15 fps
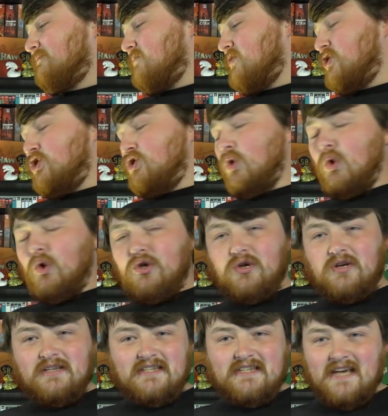sure, you
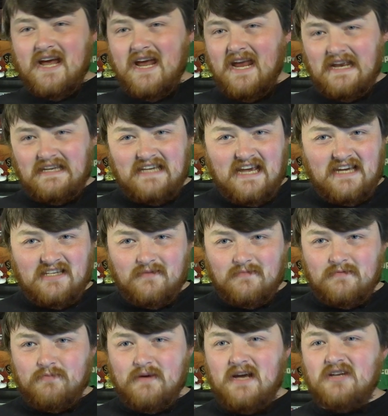can say it takes up
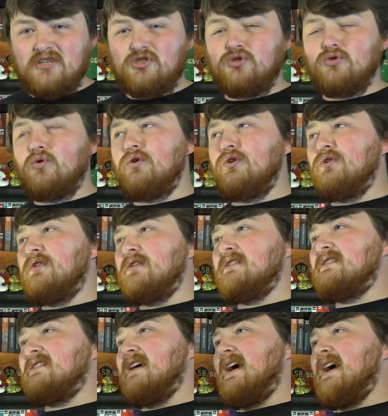space. Sure, you can
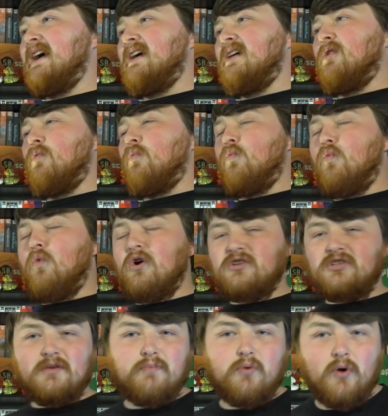say,
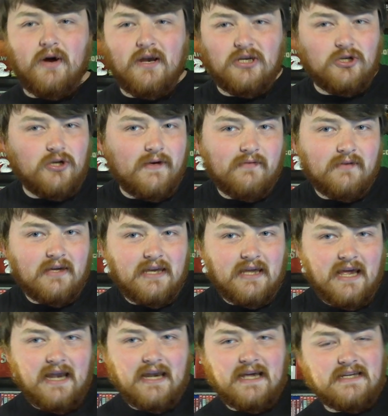what's the point? You're never going to
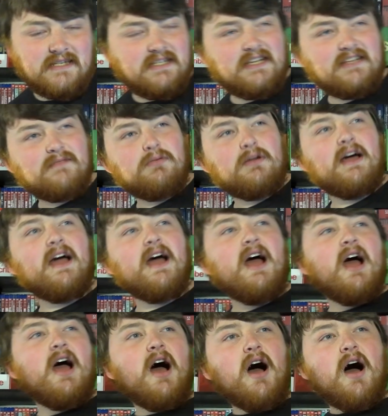get a Laserdisc player.
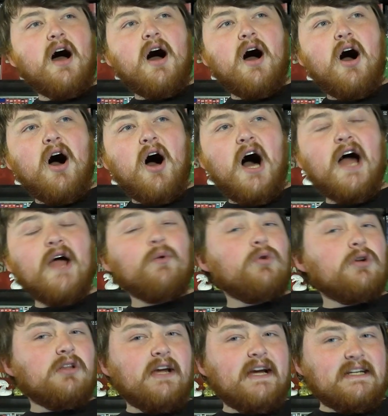I
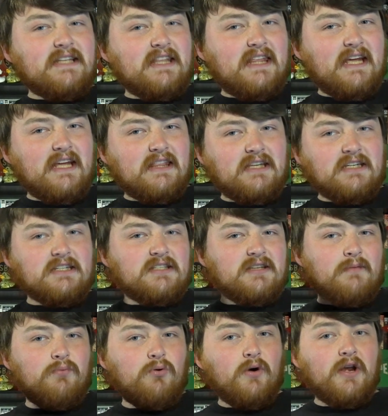would like to think that at
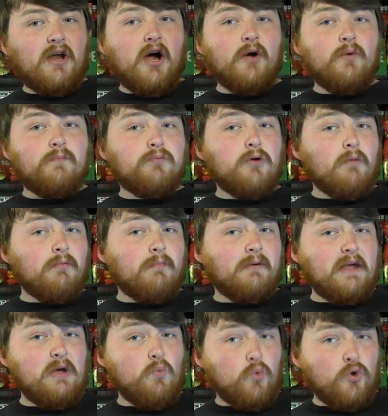some point I
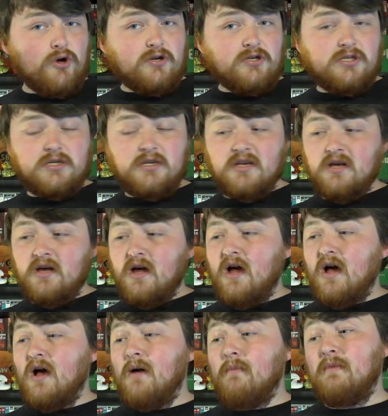probably would,
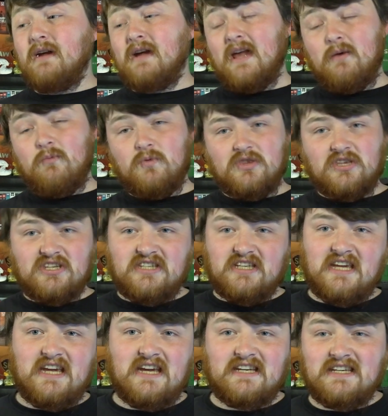again with the
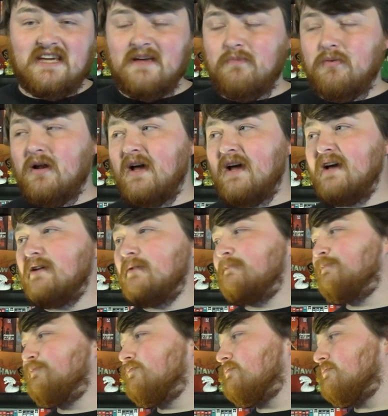CED player.
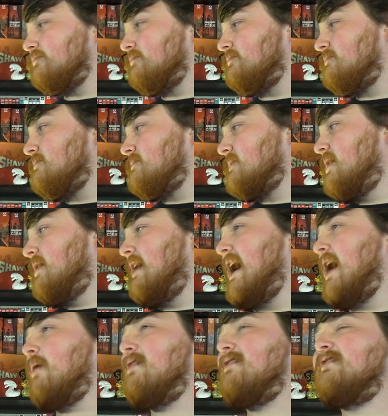
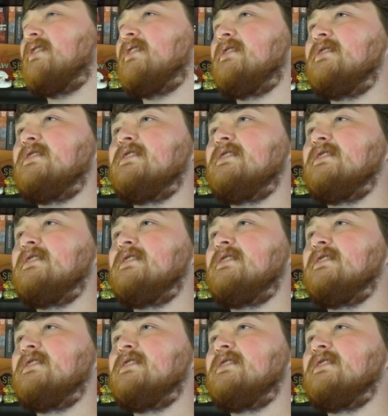However,